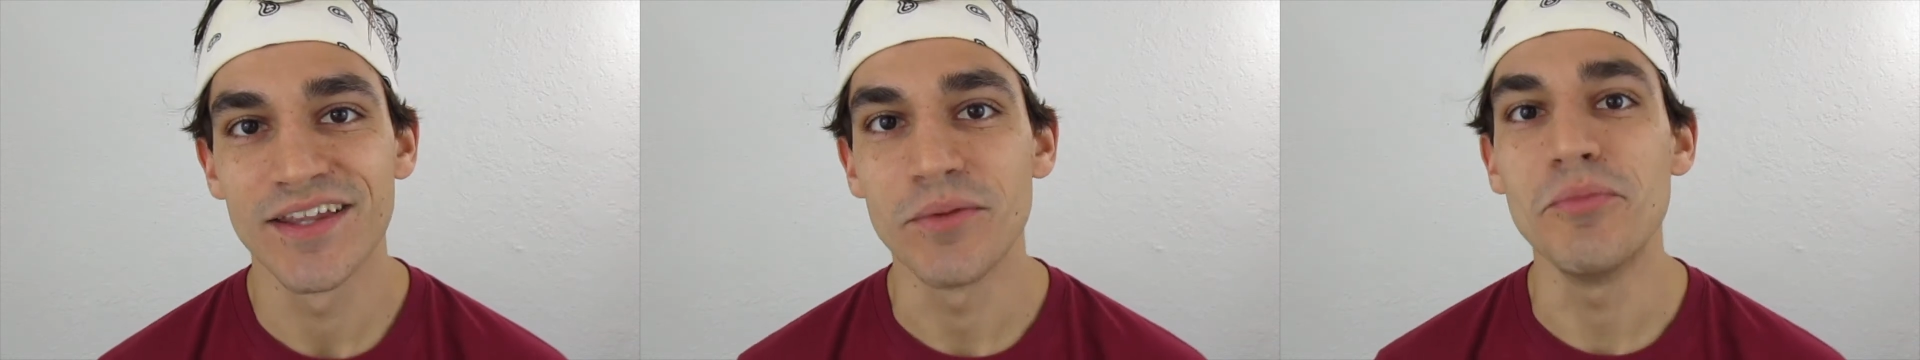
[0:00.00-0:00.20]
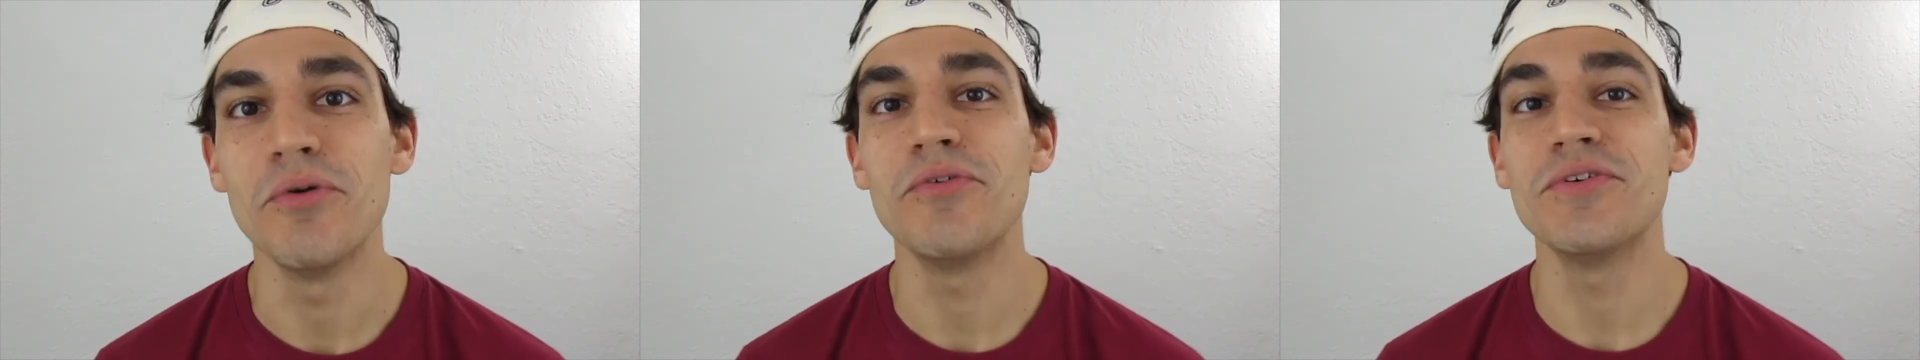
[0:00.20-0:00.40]

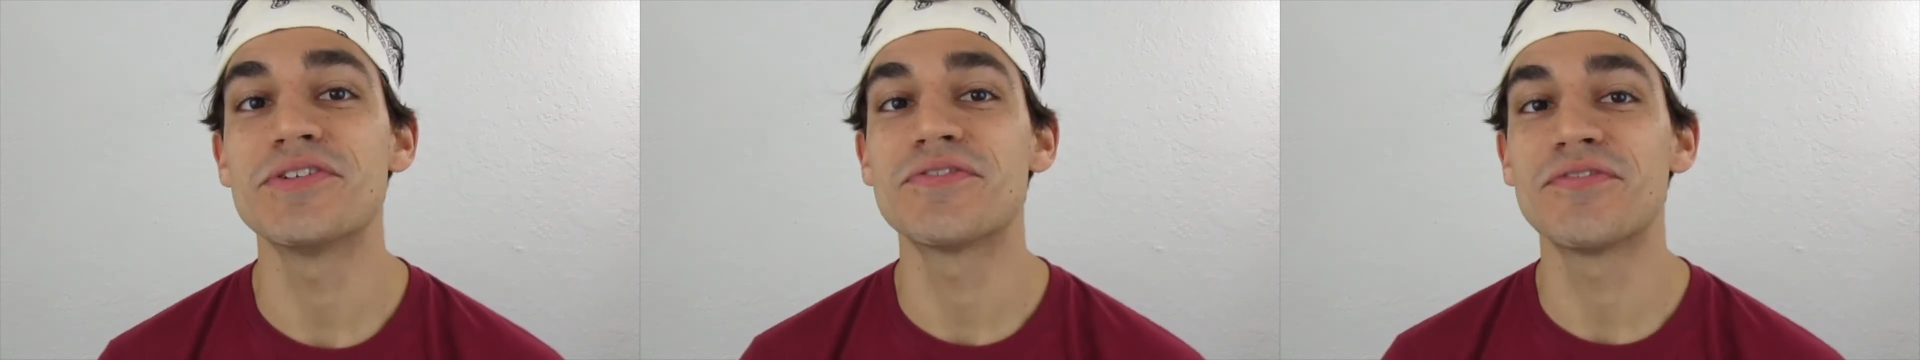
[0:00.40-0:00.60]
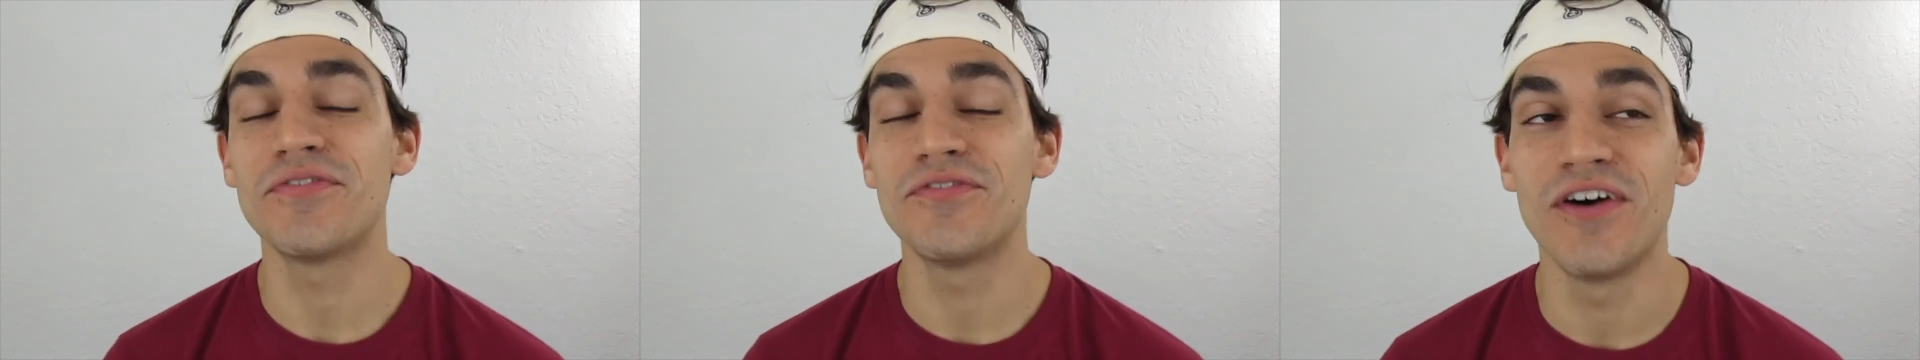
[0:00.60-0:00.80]
The
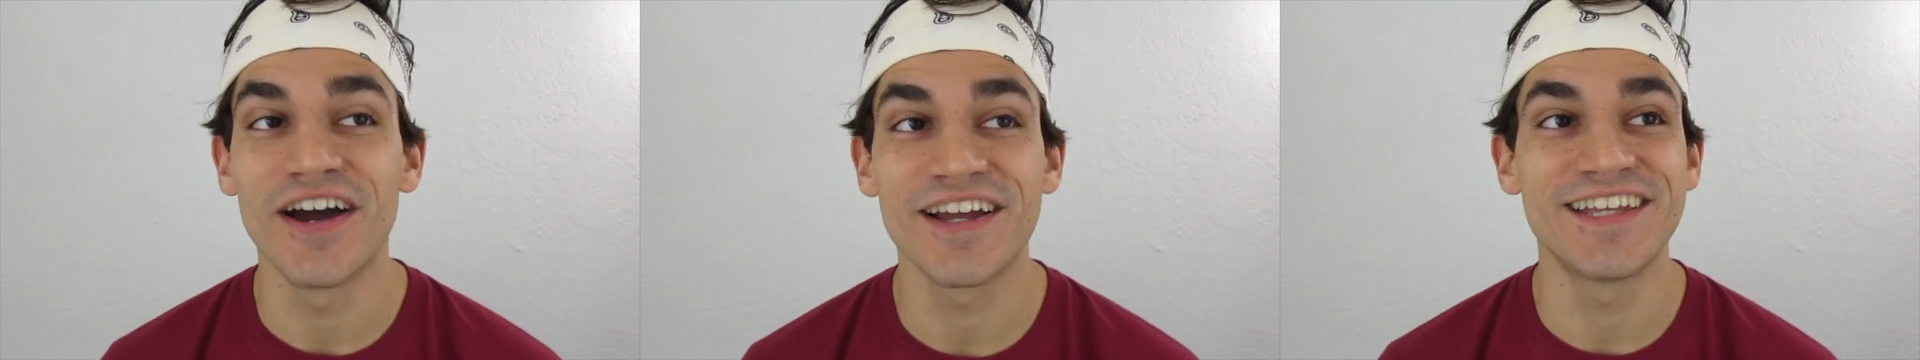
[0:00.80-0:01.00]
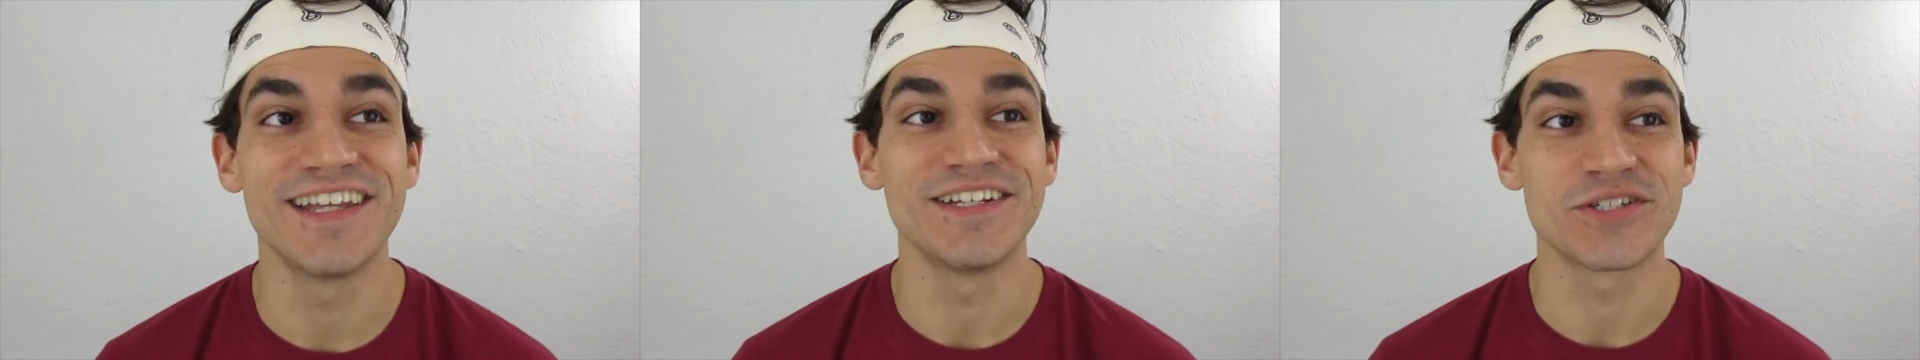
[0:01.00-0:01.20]
movie's
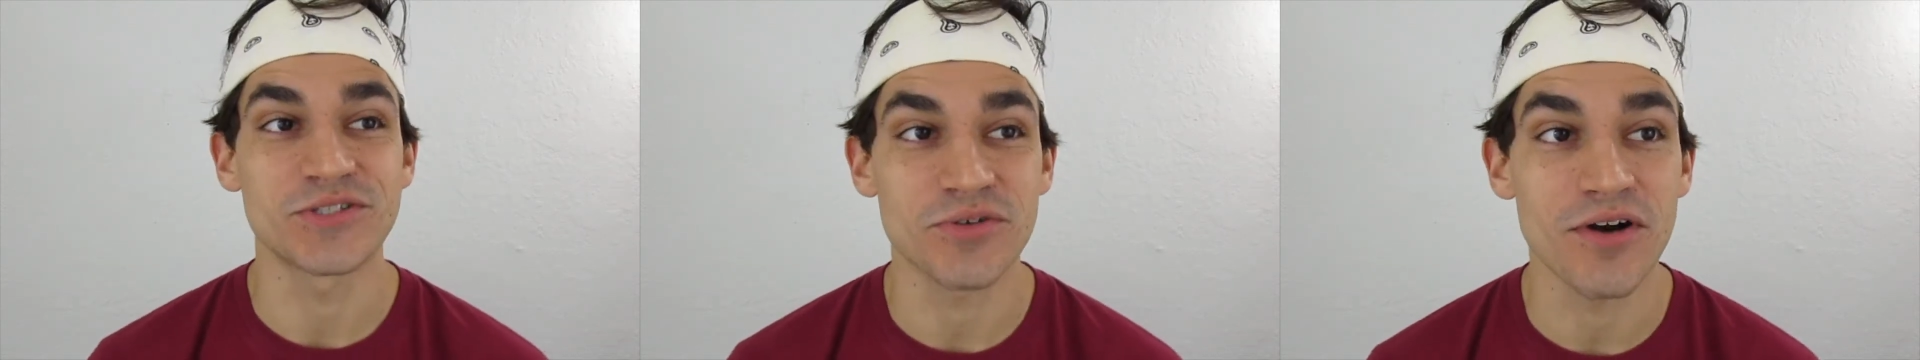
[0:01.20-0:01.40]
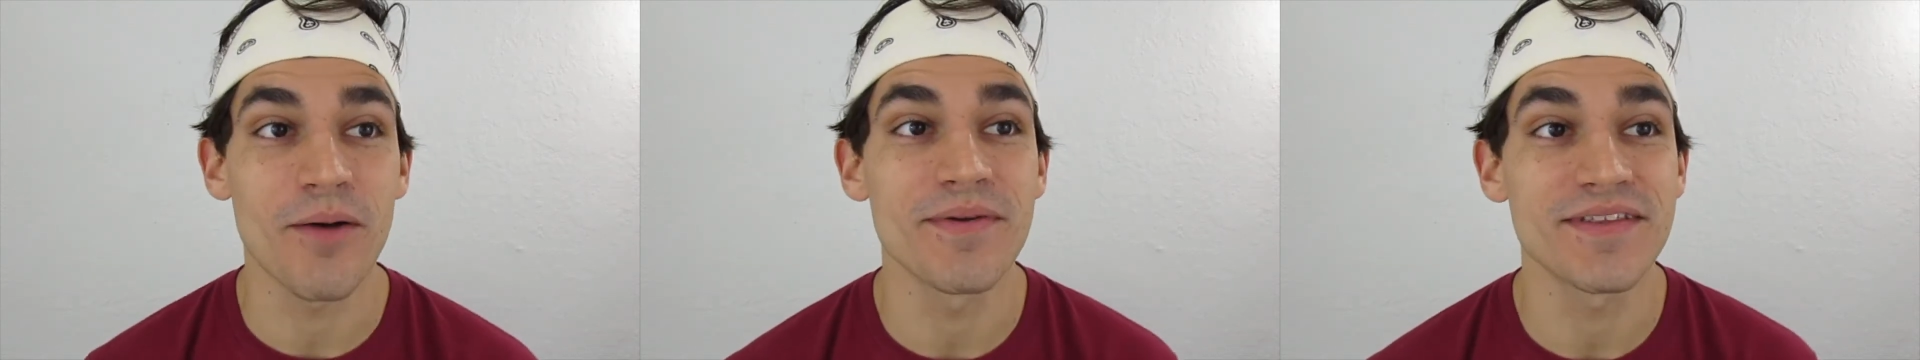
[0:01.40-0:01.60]
fucking
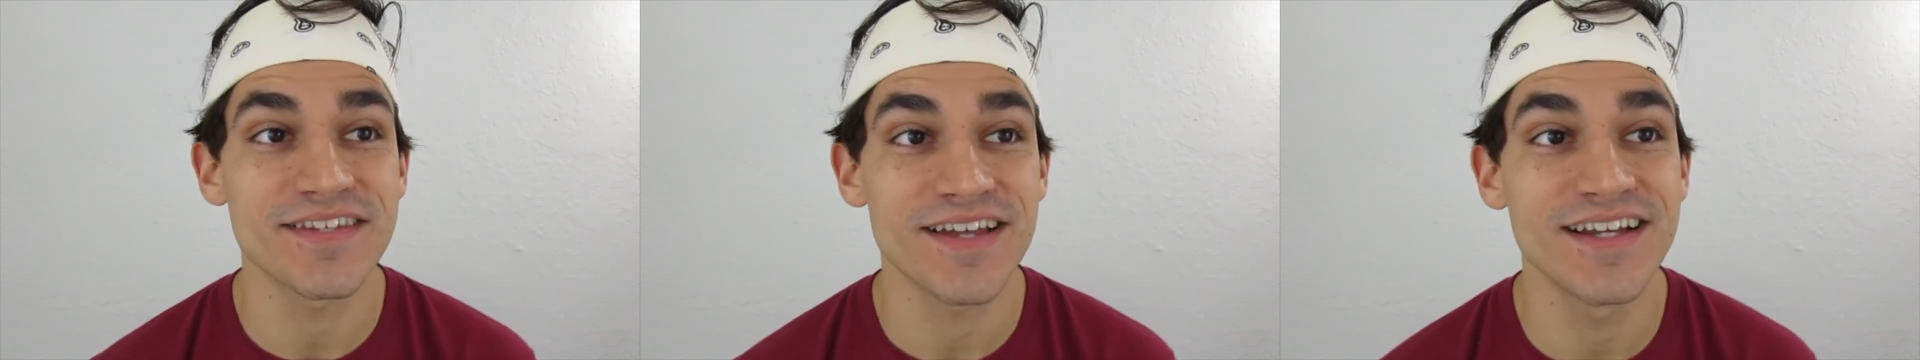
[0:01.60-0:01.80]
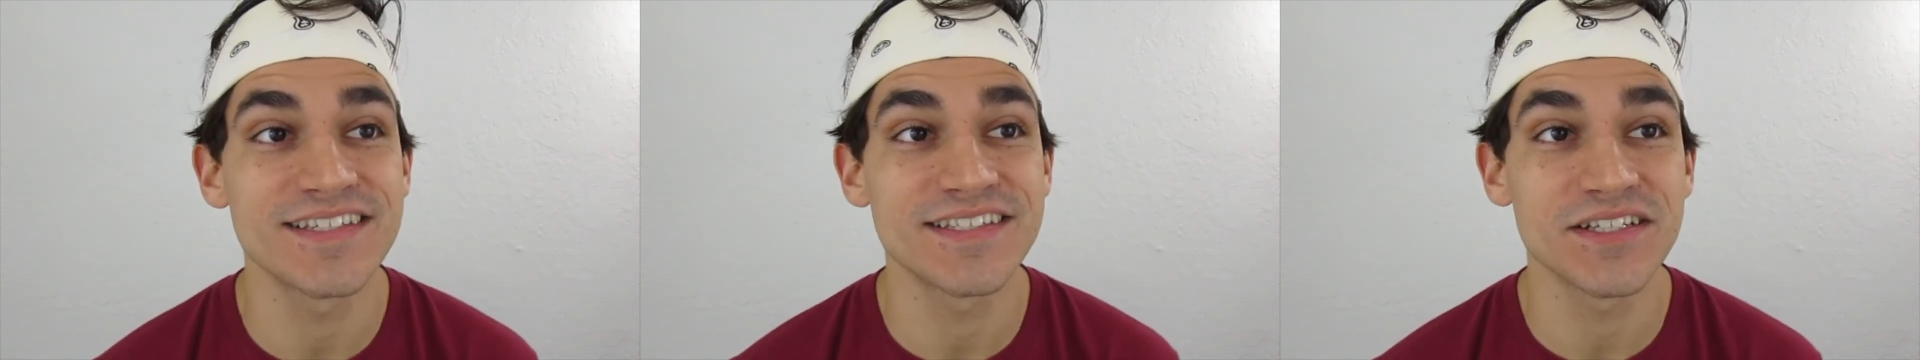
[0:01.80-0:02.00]

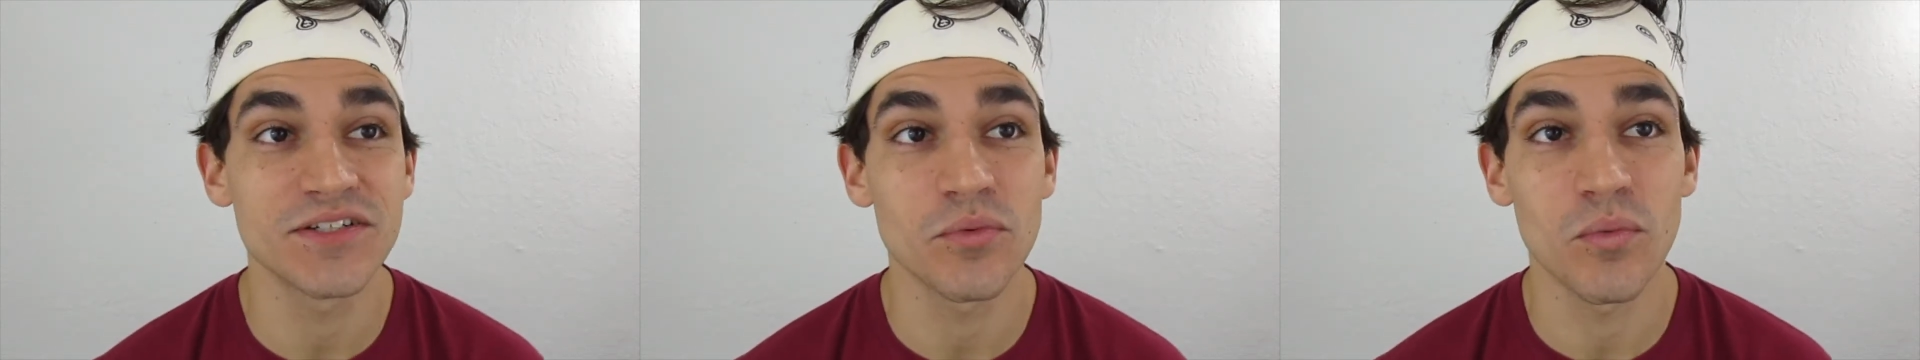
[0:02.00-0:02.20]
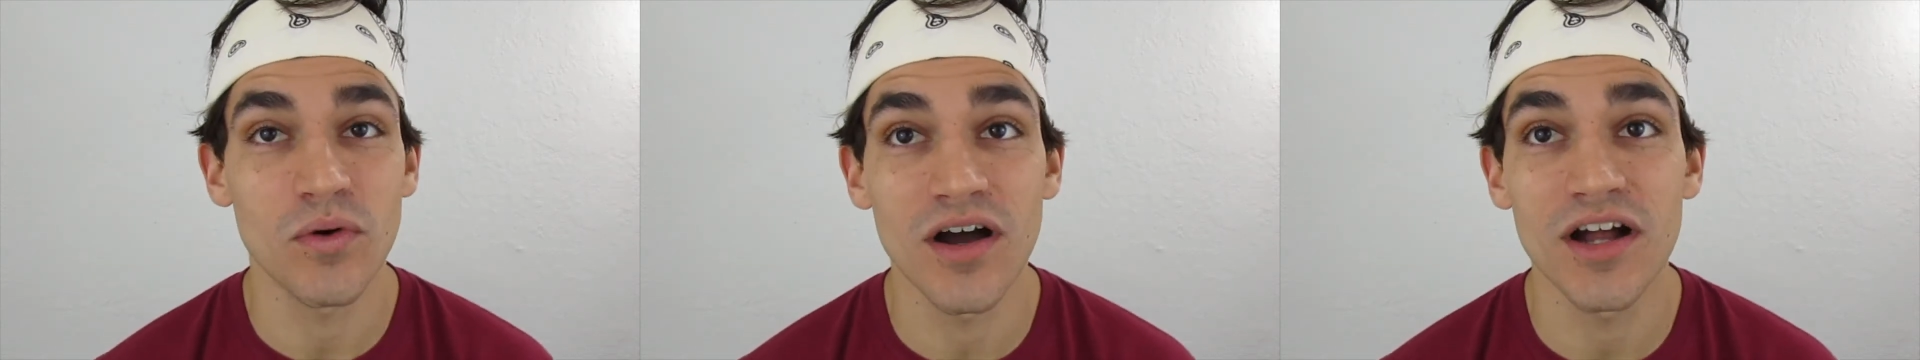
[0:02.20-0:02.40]
traumatizing
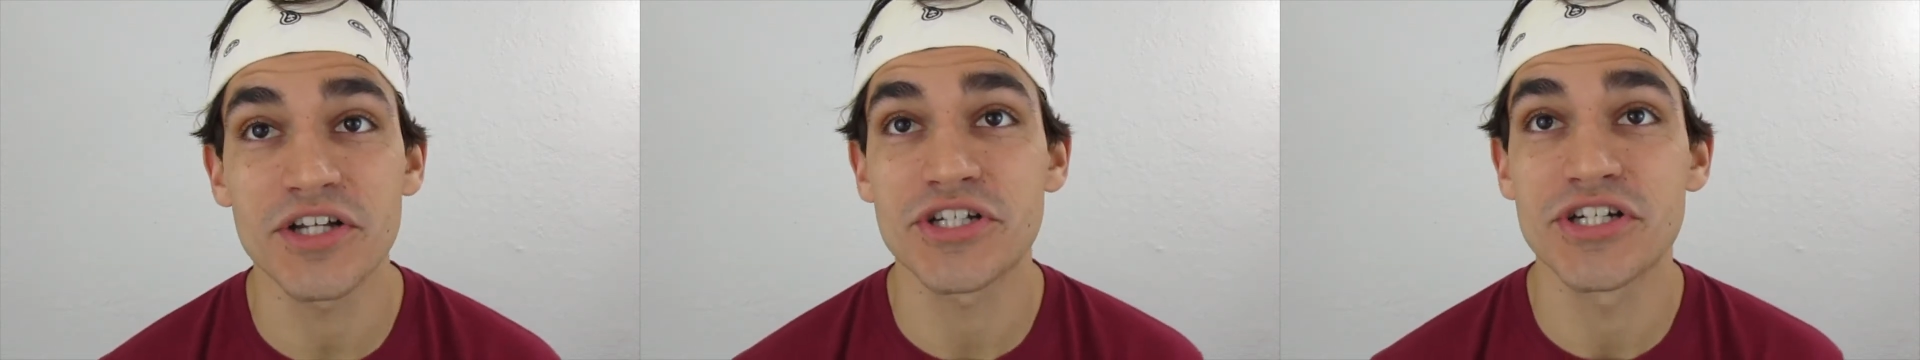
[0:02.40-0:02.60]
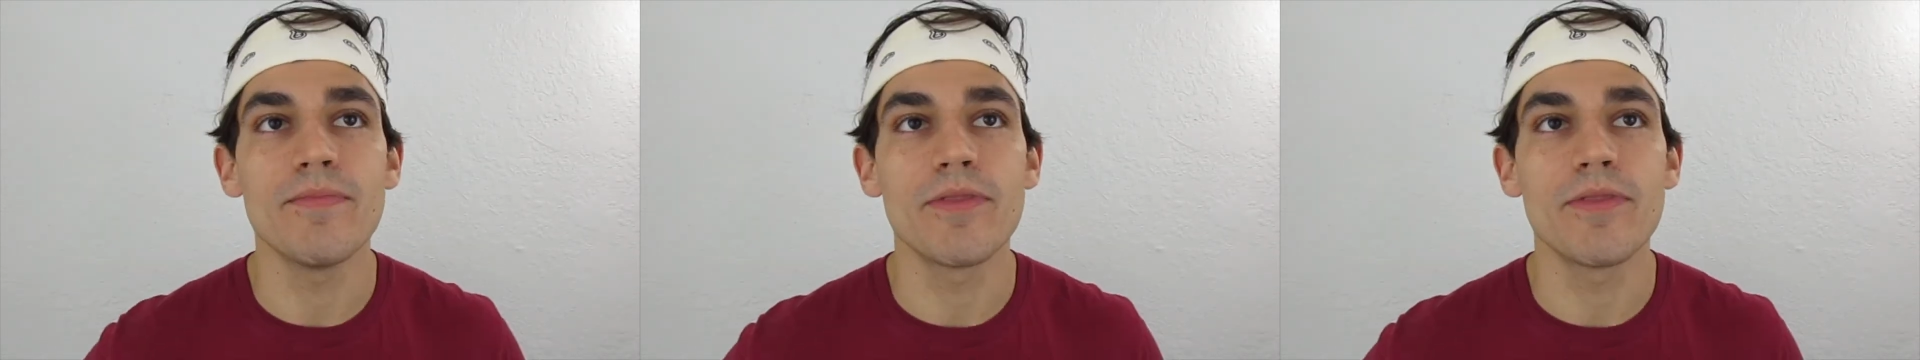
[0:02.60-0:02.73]
to watch.